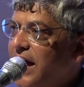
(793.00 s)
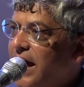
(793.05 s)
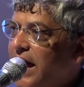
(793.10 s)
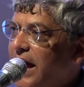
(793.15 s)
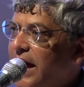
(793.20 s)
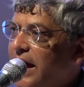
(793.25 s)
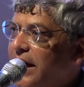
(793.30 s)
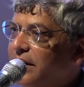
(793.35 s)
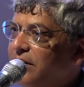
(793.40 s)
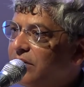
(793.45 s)

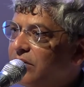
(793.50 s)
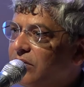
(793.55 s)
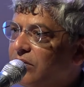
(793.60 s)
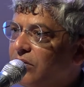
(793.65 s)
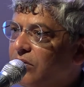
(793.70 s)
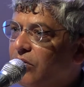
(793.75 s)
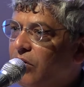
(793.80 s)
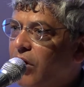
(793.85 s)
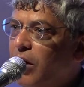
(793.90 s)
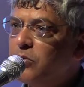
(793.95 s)

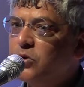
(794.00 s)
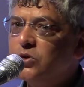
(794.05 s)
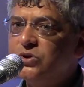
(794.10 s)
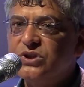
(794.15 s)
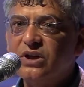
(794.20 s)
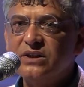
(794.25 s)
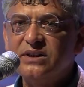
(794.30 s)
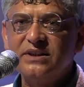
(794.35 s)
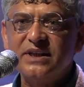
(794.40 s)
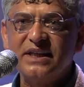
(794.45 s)
And Ramu
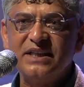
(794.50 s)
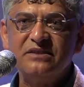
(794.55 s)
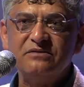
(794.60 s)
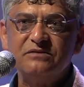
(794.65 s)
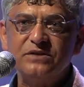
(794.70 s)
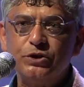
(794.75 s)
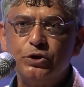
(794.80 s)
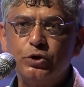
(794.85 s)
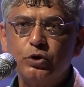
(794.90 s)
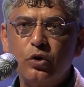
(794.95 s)
started
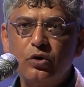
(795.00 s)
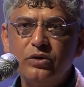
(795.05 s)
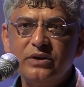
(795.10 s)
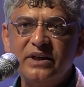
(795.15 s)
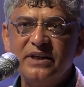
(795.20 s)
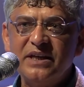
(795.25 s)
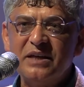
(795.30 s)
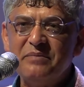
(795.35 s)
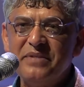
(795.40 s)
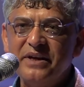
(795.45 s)
getting withdrawn,
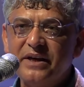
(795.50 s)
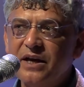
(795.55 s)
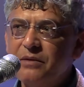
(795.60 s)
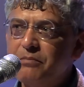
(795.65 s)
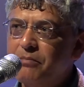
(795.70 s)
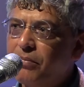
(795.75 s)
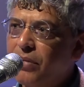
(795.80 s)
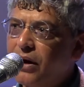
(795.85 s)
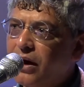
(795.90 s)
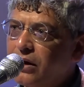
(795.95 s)
then he
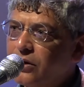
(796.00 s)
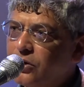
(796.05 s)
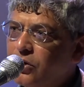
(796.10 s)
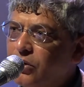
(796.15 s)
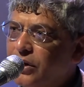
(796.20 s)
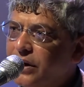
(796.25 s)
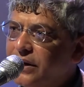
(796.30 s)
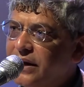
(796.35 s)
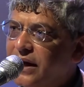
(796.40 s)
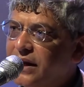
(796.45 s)
became
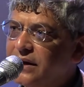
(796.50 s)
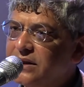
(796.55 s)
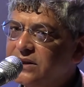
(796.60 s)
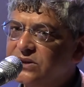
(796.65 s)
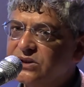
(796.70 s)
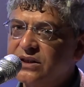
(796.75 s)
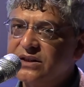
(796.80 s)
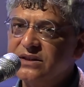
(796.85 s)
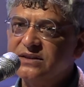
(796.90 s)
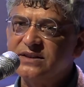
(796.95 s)
paranoid, and he
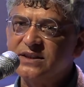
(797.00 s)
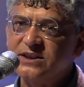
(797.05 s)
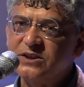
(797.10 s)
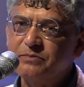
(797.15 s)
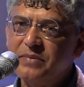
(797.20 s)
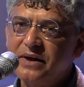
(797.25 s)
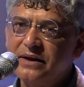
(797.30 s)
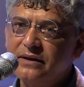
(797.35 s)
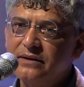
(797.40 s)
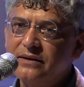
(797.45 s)
started
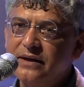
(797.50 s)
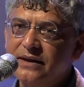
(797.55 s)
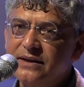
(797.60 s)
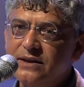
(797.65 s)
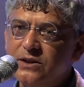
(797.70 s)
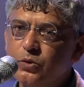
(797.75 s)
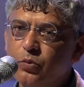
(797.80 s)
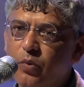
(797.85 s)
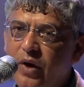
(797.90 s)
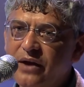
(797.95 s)
suspecting that
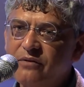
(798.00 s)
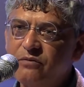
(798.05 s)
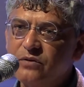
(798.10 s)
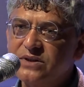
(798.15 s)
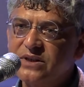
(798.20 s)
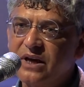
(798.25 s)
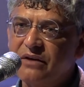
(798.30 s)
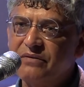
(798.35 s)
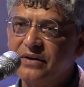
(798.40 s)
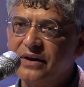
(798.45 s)
his wife
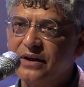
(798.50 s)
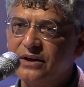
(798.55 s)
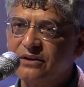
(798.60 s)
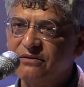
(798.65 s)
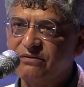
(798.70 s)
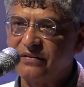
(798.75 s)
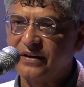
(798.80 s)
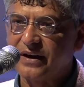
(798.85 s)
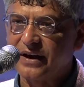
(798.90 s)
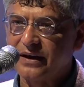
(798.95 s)
was having an
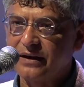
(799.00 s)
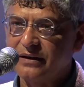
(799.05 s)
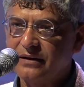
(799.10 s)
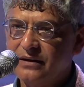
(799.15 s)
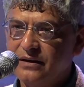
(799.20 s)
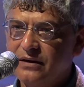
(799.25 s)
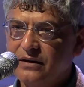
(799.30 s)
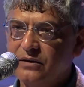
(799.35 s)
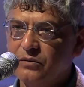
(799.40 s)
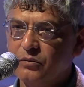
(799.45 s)
affair
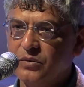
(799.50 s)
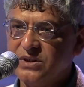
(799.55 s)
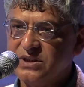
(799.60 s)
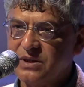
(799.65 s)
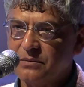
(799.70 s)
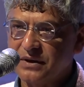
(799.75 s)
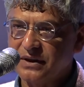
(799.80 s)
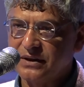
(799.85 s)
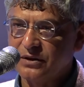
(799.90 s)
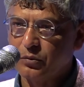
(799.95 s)
with
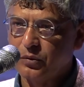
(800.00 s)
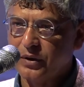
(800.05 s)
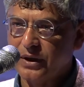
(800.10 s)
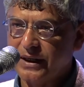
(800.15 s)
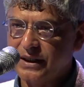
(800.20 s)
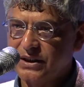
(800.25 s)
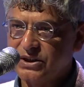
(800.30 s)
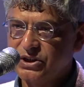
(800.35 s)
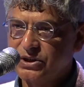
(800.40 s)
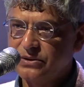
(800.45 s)
someone in the
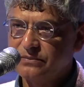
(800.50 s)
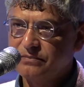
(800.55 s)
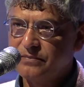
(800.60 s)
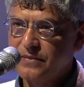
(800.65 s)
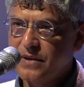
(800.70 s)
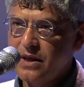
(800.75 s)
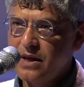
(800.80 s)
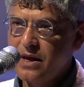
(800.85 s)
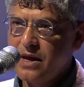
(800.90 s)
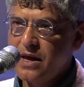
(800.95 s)
village.
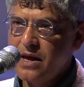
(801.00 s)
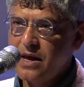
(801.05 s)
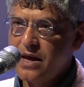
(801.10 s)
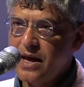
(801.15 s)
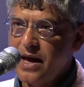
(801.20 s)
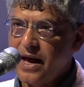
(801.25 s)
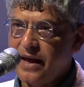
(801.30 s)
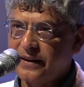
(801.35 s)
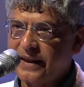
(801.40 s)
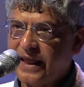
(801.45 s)

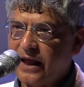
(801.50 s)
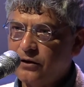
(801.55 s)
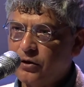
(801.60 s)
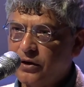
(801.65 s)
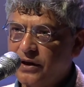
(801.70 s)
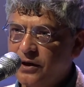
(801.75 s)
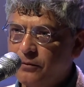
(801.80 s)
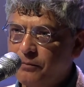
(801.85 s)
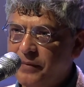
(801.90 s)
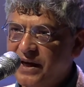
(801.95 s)
And
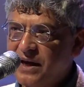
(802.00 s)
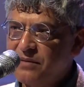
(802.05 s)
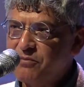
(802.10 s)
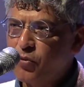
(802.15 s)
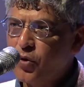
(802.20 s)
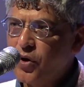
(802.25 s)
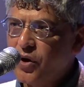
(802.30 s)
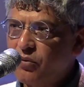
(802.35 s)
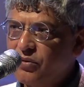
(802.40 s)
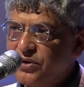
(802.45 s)
that he
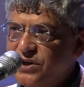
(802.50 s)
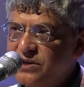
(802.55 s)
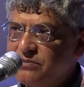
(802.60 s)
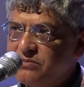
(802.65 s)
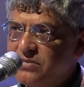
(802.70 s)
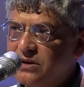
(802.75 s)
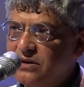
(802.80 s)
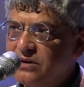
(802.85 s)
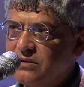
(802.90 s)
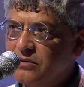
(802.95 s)
became more
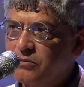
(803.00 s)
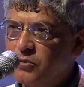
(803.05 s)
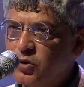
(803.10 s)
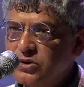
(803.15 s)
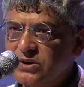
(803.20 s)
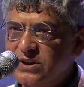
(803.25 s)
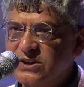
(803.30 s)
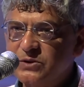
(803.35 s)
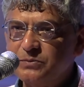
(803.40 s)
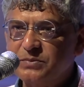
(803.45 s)
irritable,
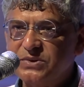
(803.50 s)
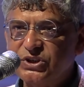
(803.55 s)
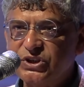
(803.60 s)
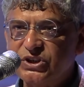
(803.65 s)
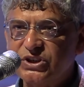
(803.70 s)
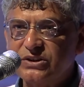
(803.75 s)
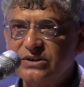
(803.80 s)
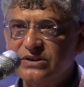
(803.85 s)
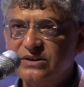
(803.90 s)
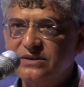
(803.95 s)
more
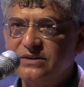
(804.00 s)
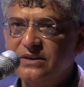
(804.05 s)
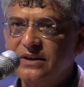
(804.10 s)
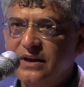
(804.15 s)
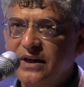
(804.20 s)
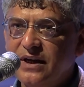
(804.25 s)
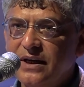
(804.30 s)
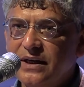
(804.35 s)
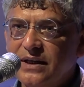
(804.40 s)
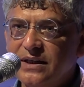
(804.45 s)
suspicious.
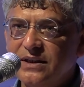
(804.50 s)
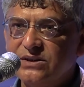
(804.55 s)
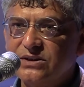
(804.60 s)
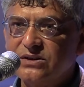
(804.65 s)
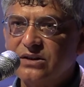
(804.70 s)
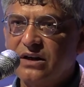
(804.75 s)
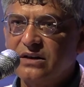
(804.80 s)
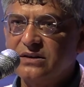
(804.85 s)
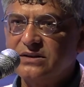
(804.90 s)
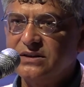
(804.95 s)
He
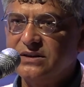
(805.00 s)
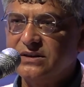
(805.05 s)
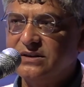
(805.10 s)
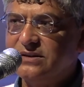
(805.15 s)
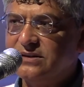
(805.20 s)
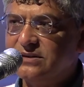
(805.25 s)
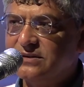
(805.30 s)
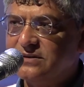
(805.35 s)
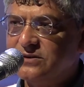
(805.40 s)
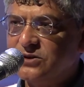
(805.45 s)

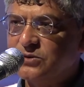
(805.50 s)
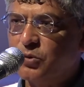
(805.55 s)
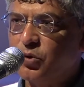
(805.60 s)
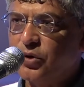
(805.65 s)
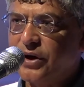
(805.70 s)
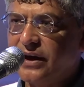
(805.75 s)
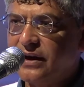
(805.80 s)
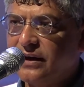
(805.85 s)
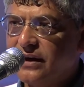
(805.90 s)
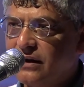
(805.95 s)
started
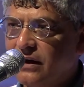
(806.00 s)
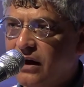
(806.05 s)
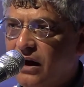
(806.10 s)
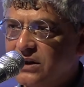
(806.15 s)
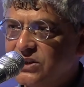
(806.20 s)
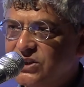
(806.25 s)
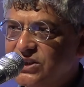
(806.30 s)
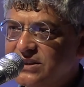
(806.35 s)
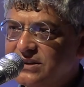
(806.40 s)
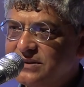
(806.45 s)
smoking
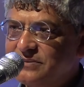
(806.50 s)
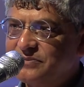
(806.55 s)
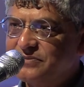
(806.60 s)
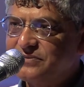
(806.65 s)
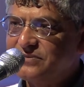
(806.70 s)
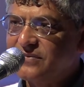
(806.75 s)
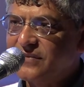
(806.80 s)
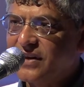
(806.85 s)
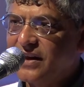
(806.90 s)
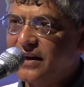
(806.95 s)
ganja
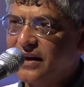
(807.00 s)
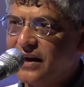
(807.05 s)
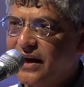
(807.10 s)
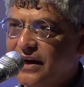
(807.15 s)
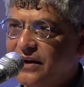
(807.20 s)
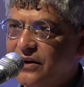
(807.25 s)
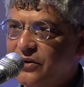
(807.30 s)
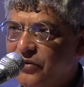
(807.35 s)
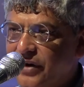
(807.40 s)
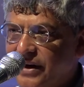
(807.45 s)

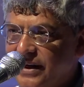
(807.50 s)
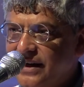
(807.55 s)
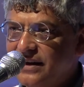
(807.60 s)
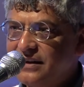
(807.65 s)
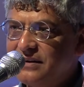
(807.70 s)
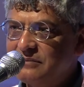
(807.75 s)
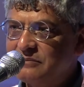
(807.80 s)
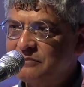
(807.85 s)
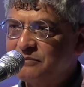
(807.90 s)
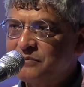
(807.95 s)
and
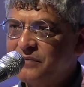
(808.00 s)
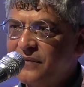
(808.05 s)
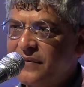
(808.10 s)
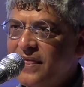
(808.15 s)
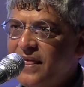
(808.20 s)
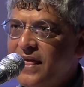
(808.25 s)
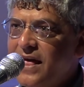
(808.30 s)
drinking.